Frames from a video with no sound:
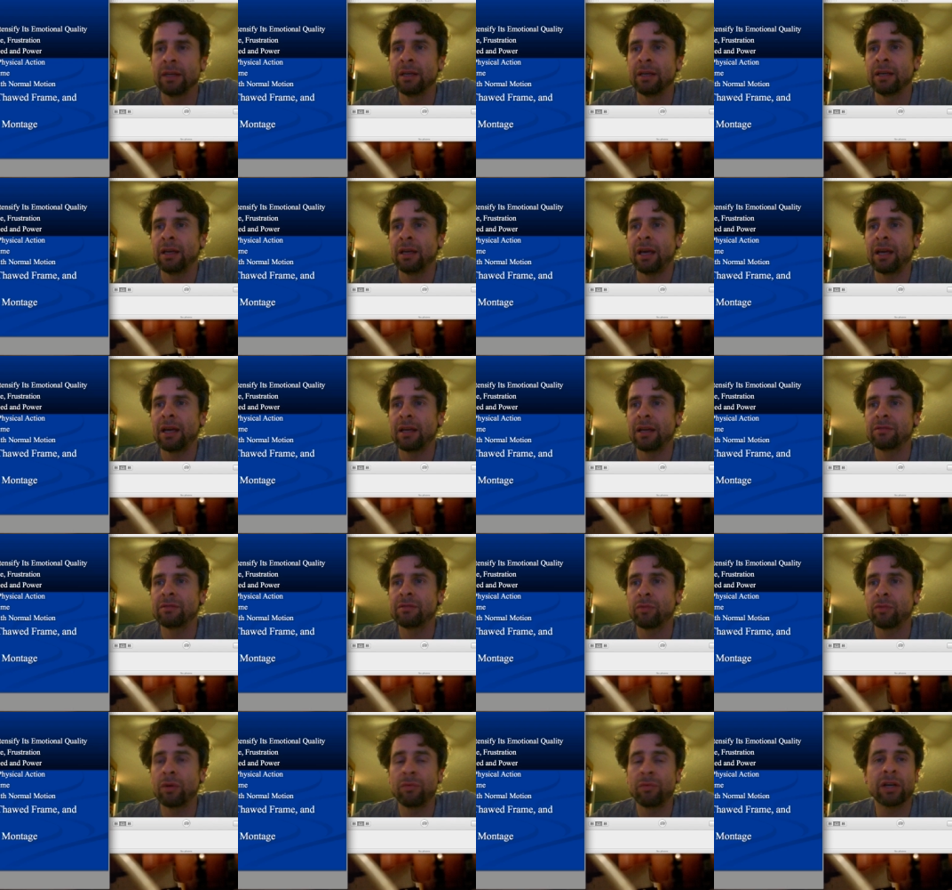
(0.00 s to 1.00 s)
And
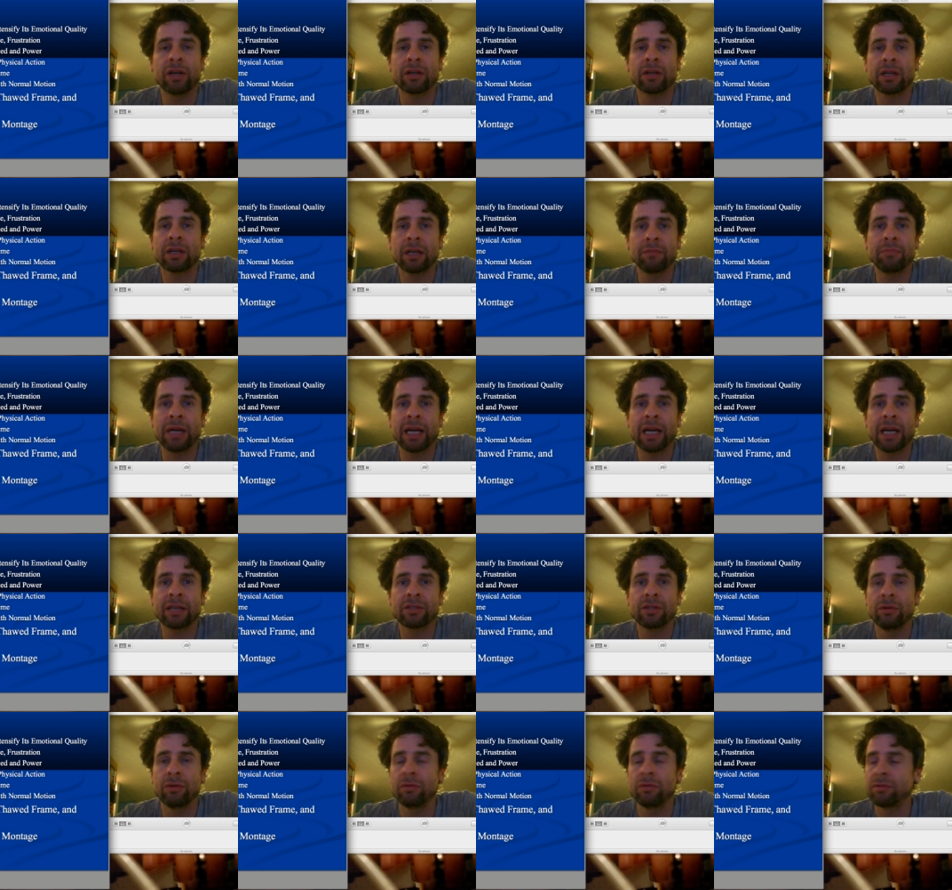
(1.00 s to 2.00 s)
when we cut back
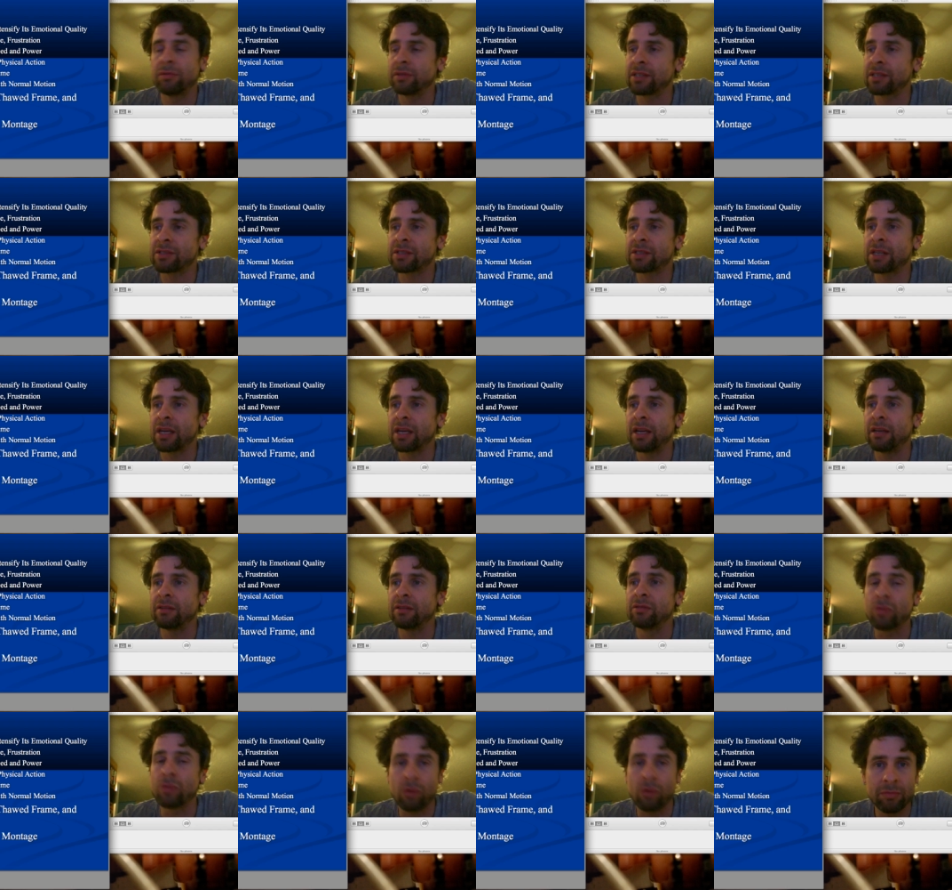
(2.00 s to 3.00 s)
to, let's say,
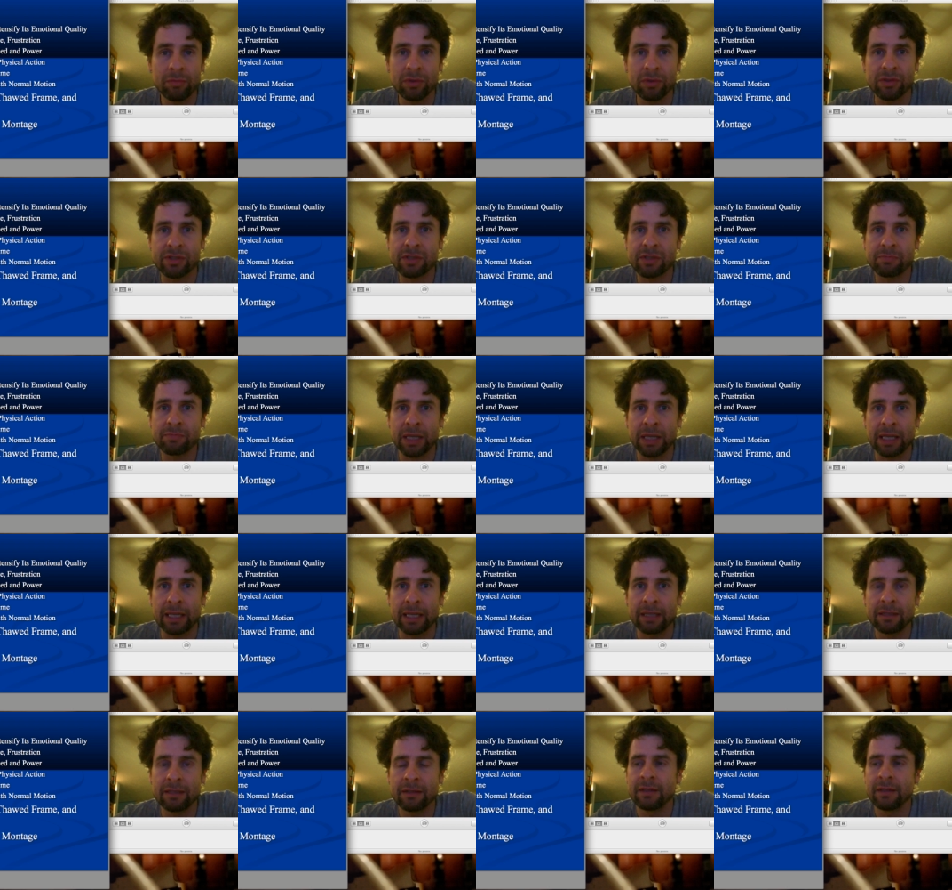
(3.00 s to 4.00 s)
normal
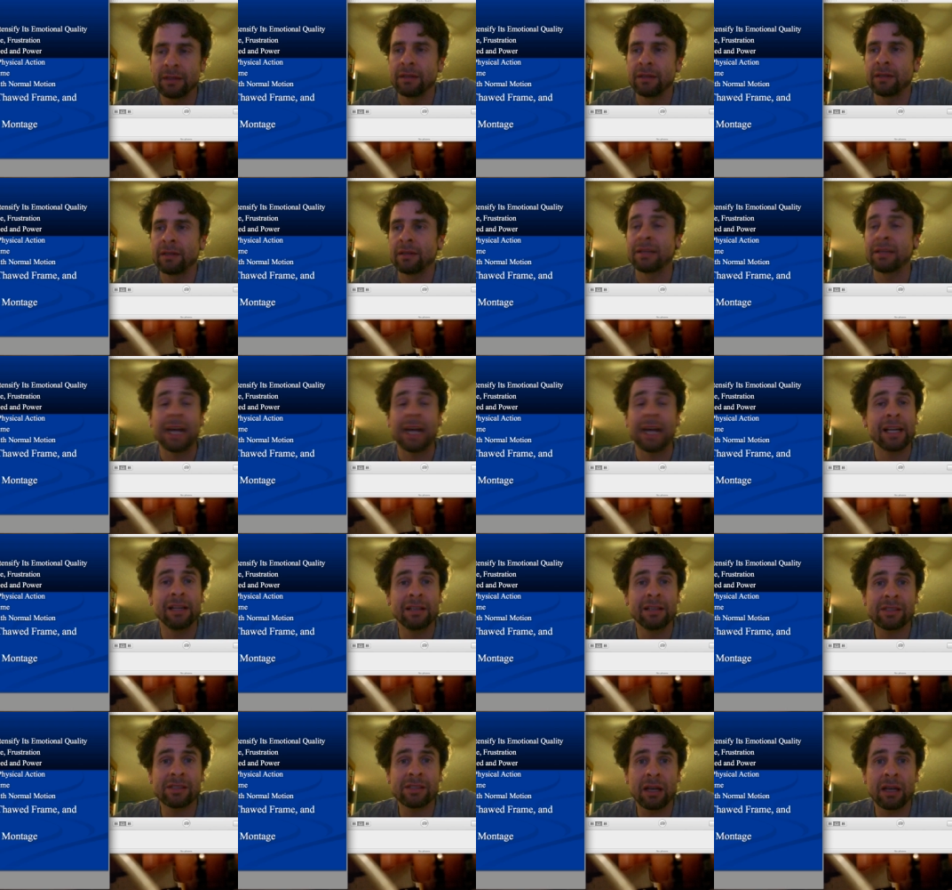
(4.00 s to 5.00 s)
speed, that
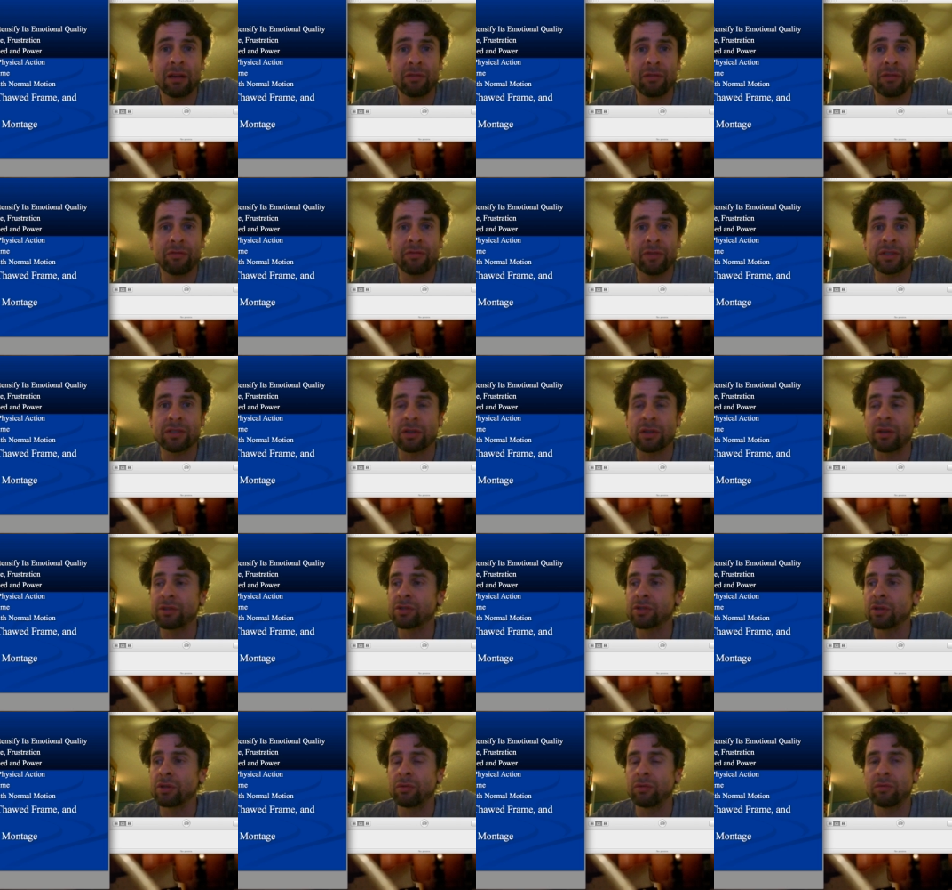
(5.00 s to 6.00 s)
in itself is
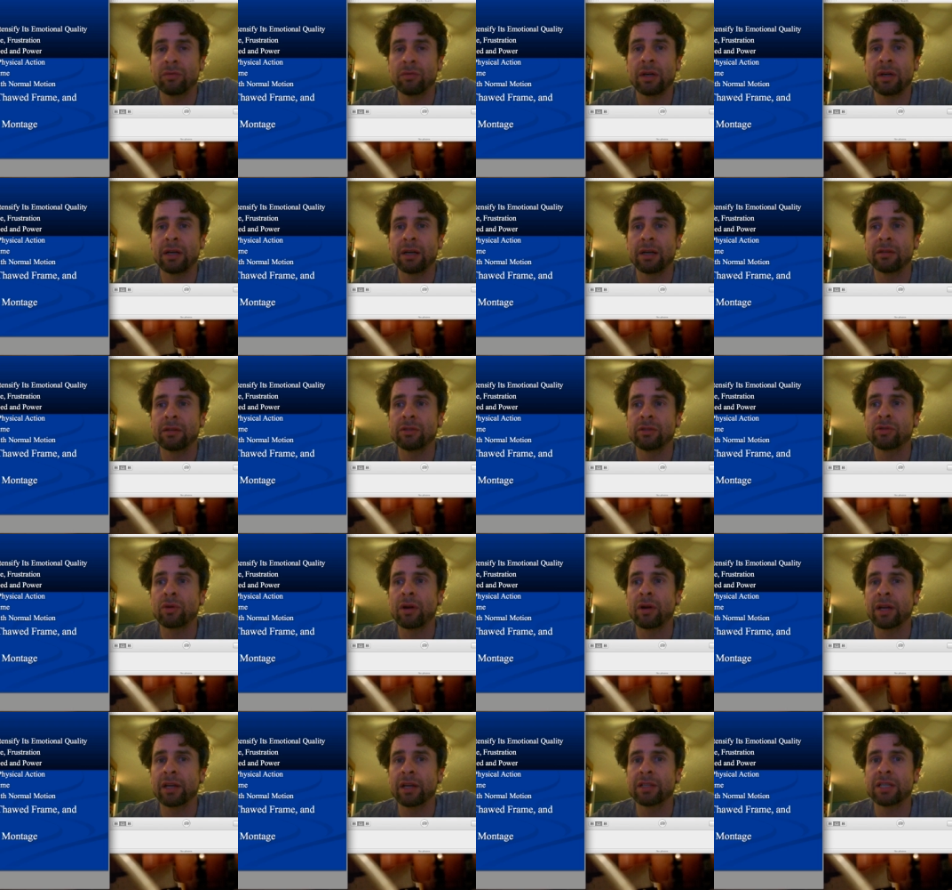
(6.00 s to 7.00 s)
also
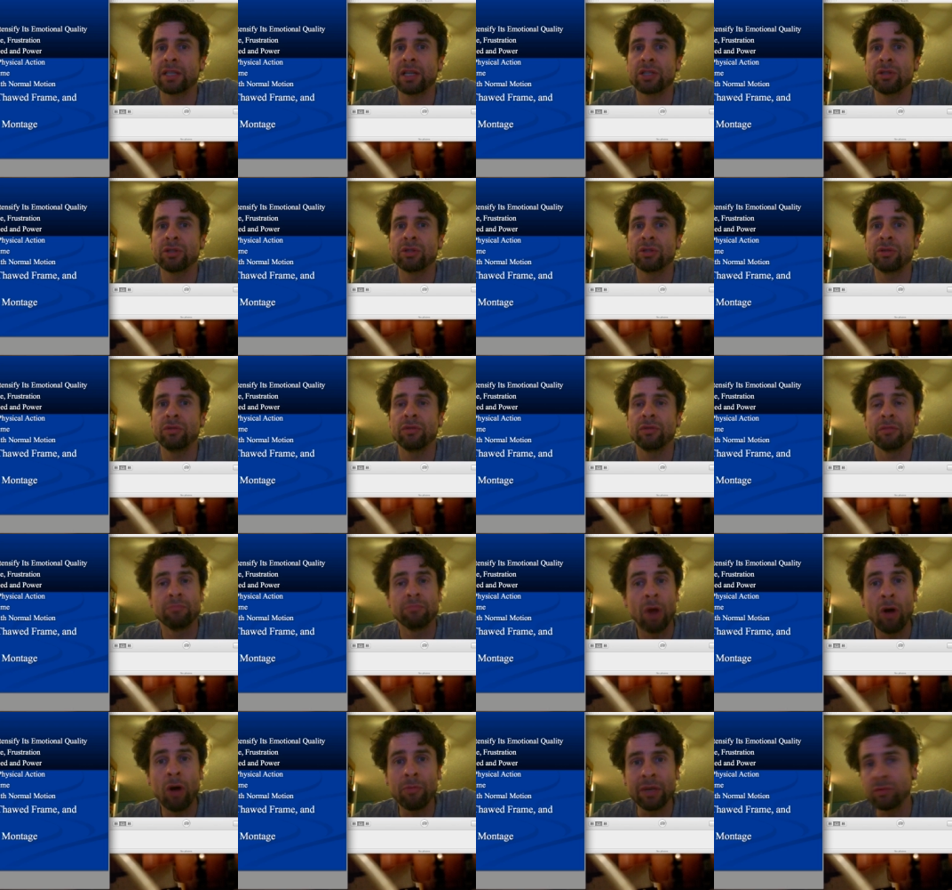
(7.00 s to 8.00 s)
drawing attention to the
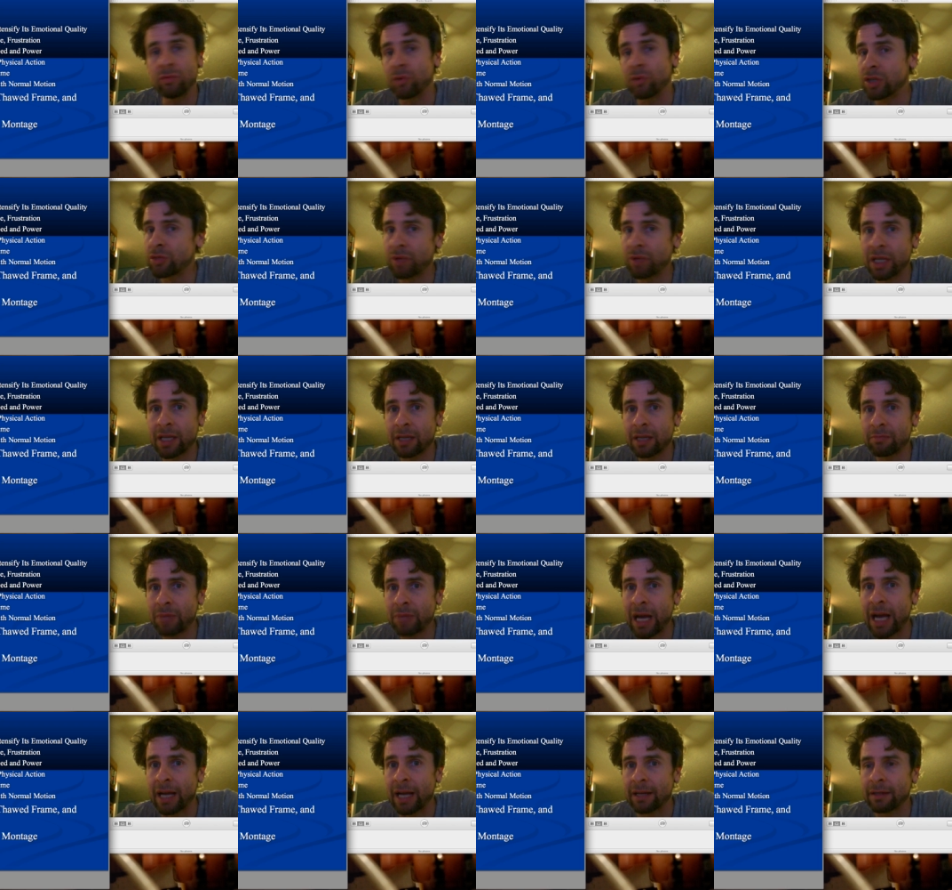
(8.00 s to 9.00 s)
moment in which we cut
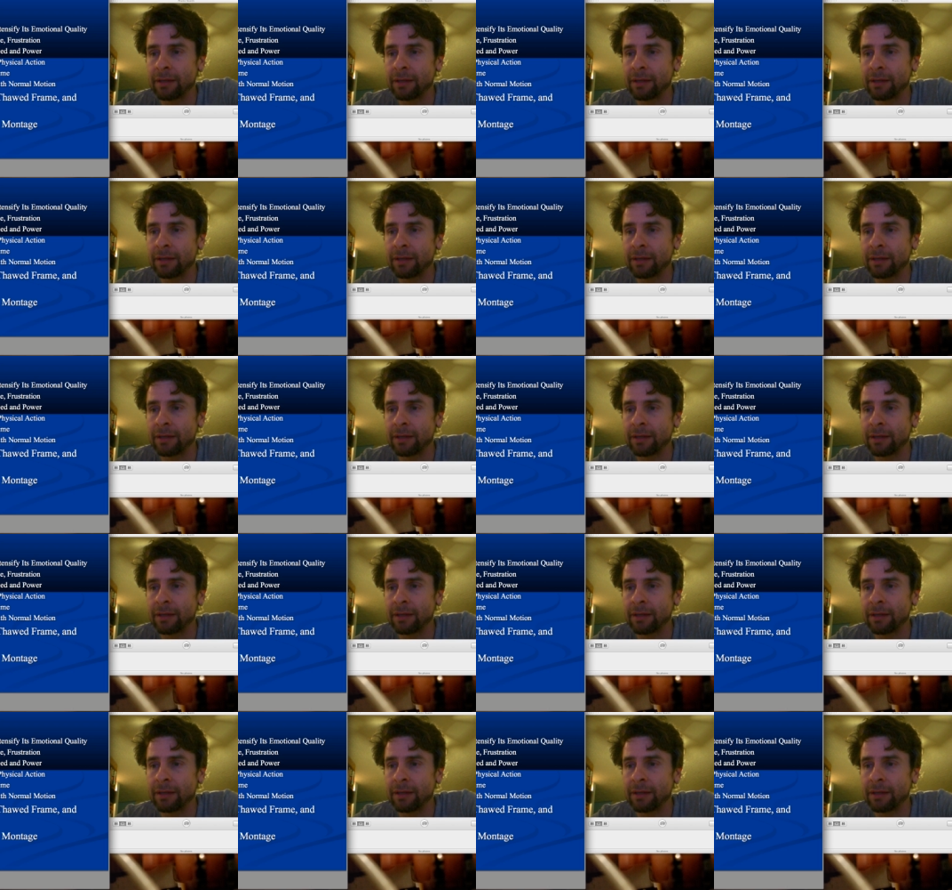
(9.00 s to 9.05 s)
back.